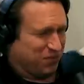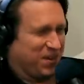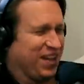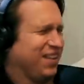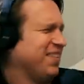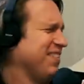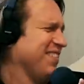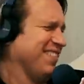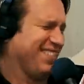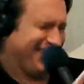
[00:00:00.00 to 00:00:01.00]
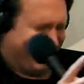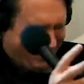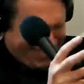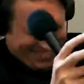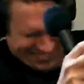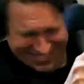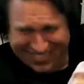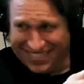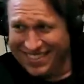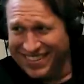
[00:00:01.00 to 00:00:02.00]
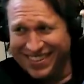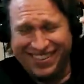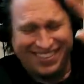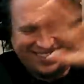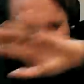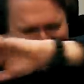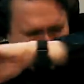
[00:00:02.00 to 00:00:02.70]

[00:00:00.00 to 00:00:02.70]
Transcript: well, I swear my hand to God, this lady had